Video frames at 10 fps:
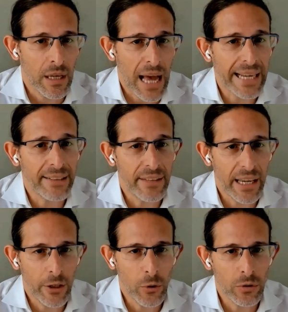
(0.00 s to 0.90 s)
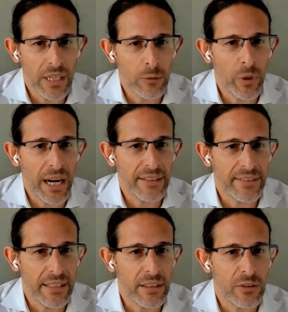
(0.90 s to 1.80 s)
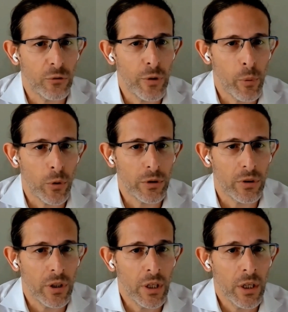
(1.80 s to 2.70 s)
I can tell you that when I sent this report